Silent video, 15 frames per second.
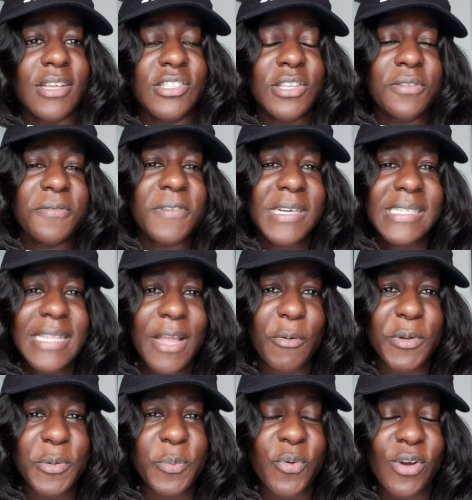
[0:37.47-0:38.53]
So the first thing I
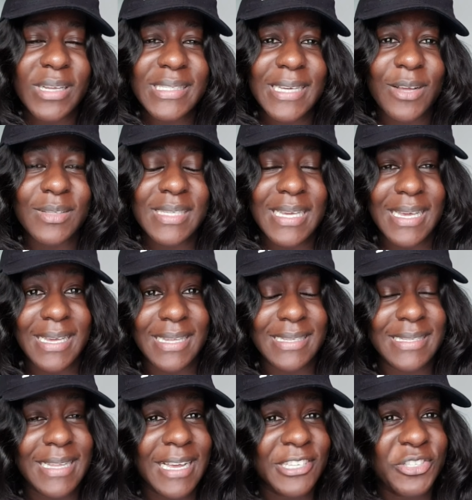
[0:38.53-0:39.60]
want to point out
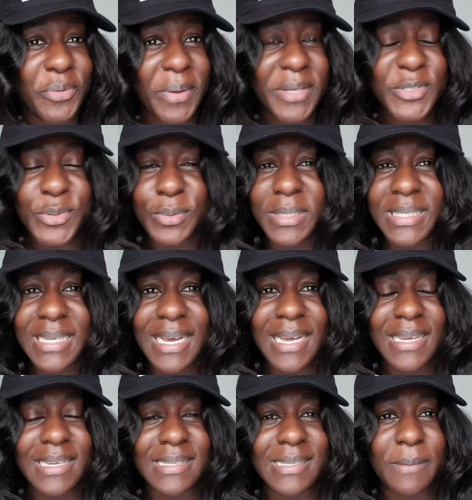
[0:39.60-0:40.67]
is Nigerian
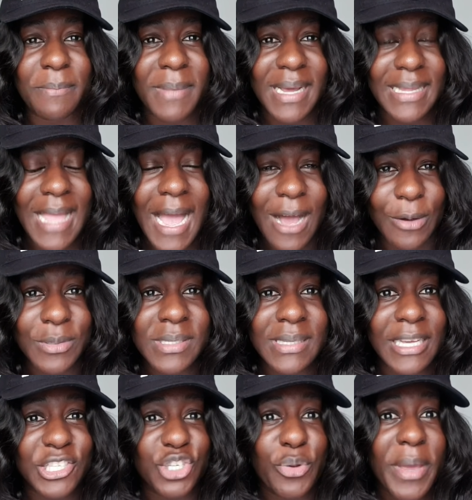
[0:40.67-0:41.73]
Twitter is a madhouse.
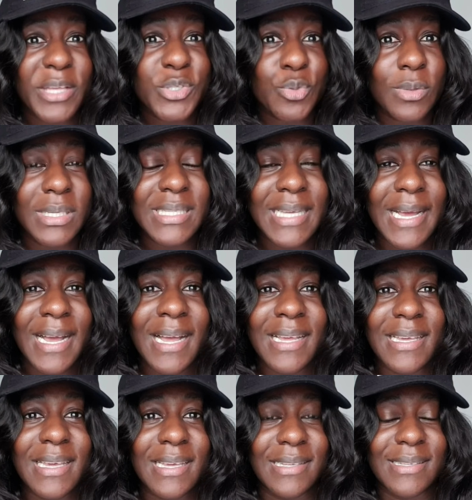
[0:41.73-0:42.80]
Nigerian Twitter
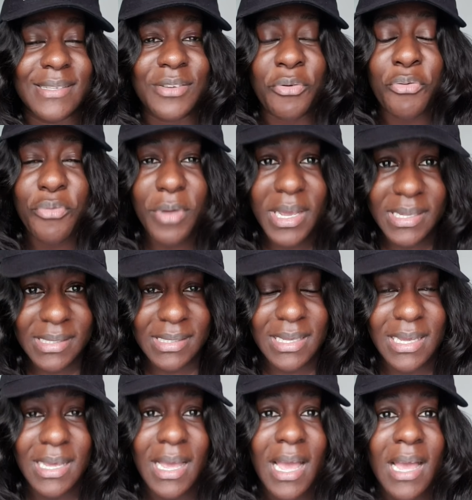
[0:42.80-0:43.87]
is
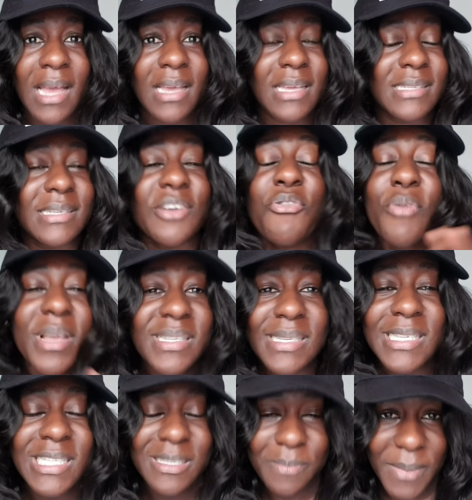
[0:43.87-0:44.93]
crazy. It's a
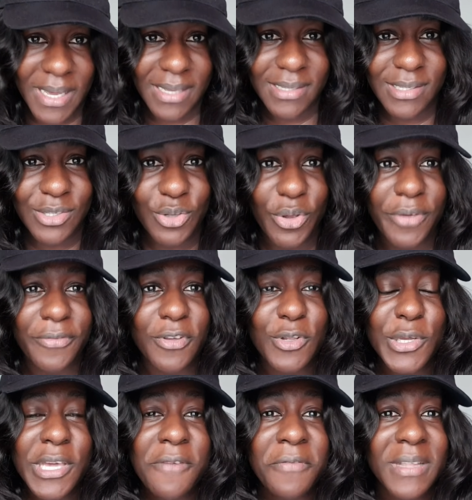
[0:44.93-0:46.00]
crazy space. So if you're
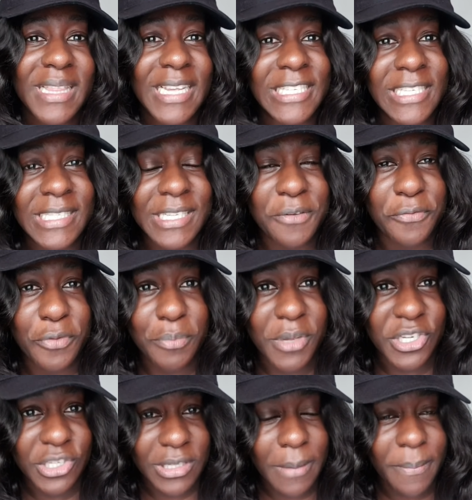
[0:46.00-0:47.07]
looking for legit
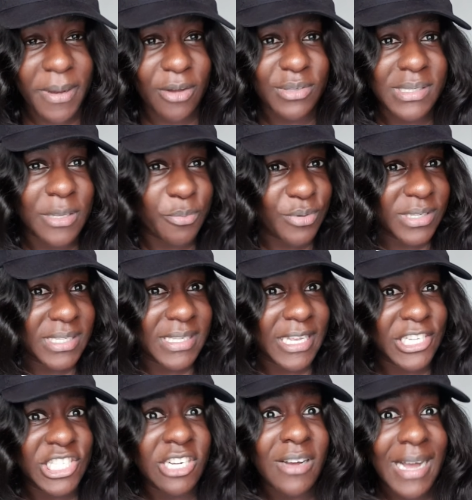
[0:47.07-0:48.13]
information about the
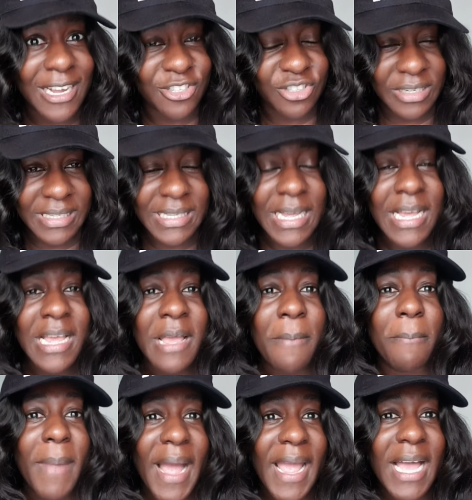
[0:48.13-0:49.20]
presidential address,
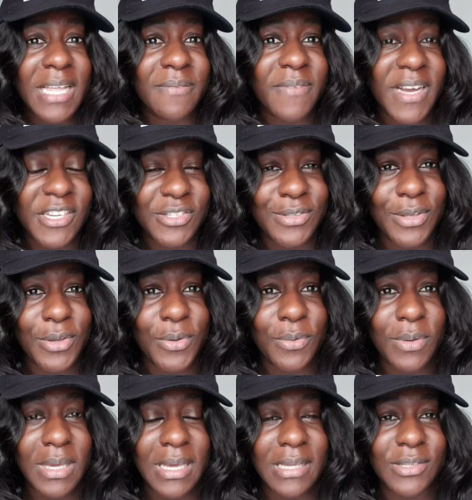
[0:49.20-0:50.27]
my advice to
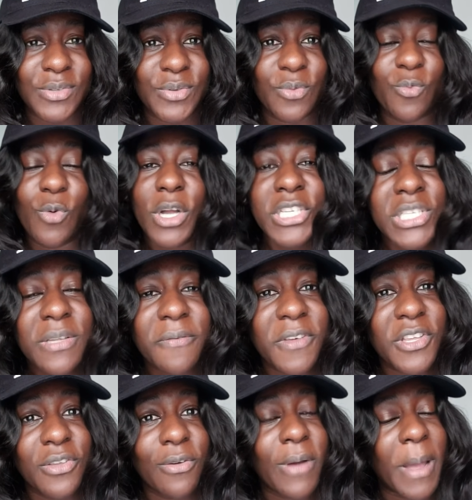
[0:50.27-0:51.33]
you is to watch the
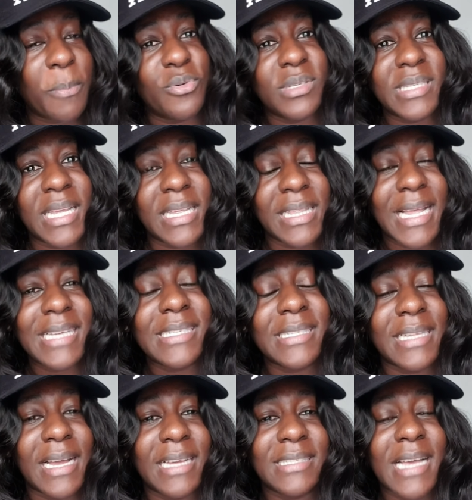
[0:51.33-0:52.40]
video I posted
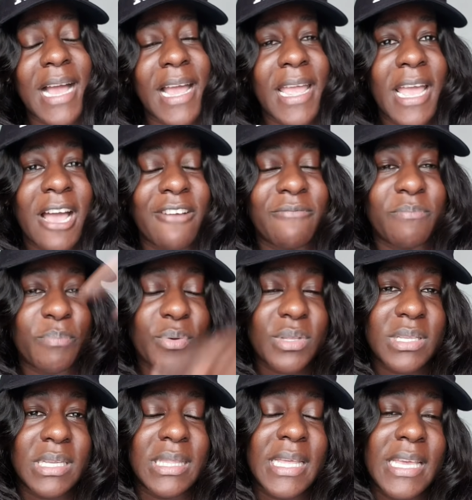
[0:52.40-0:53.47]
last night. I have
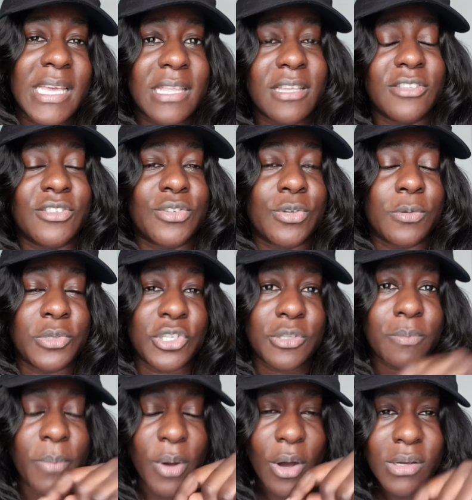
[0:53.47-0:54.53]
put the link in the
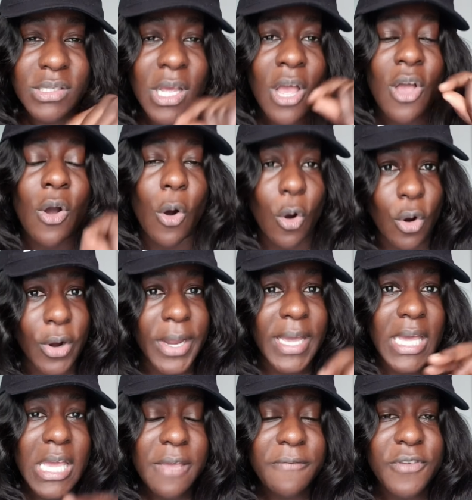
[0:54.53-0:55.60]
description box, or
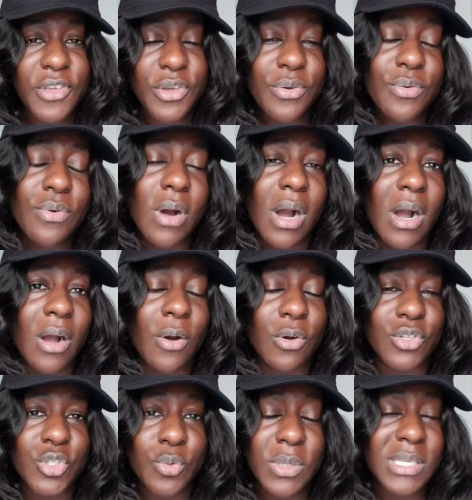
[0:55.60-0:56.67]
if you are
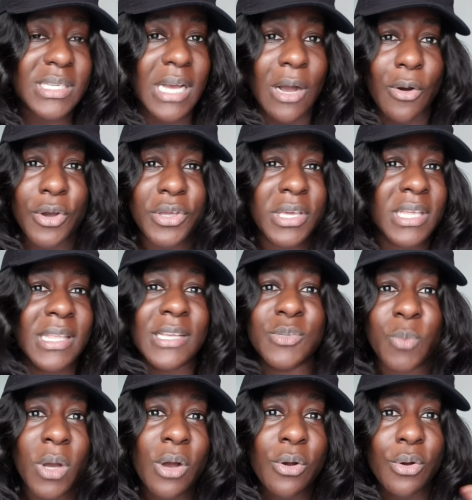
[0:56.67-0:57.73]
on Twitter, or you can
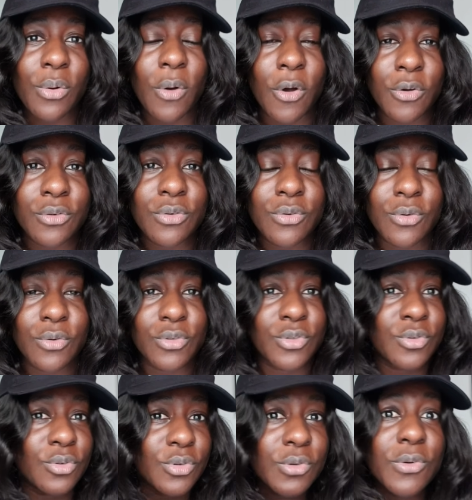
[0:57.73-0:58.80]
as well go on Google
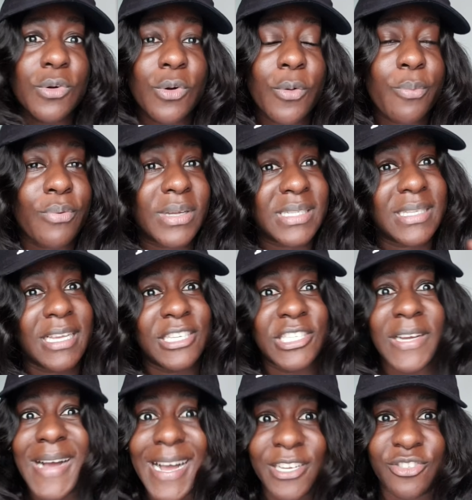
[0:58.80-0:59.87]
to Google
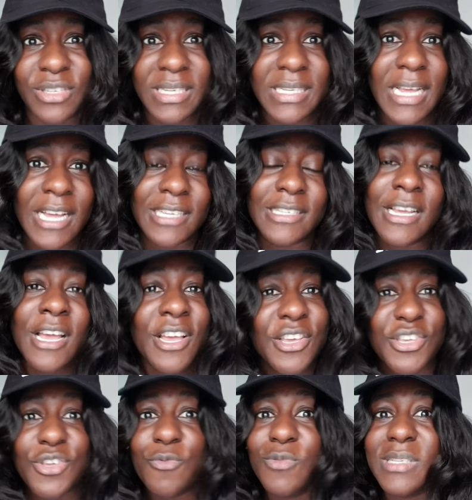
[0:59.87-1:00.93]
presidential address and
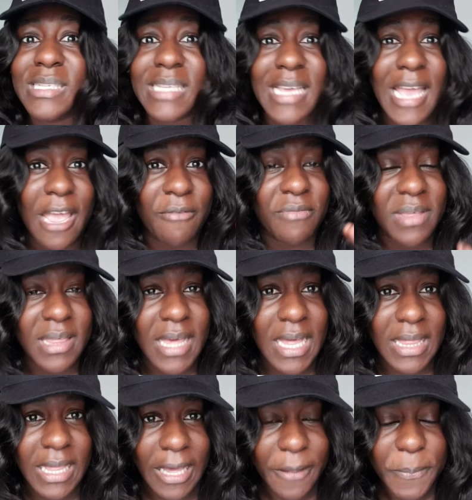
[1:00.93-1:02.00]
you will see
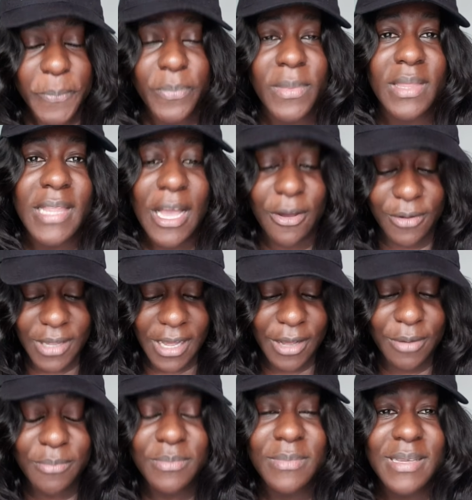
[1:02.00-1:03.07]
everything there.
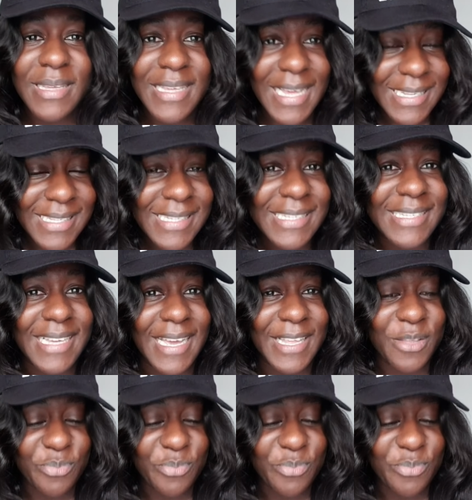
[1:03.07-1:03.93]
Now, yesterday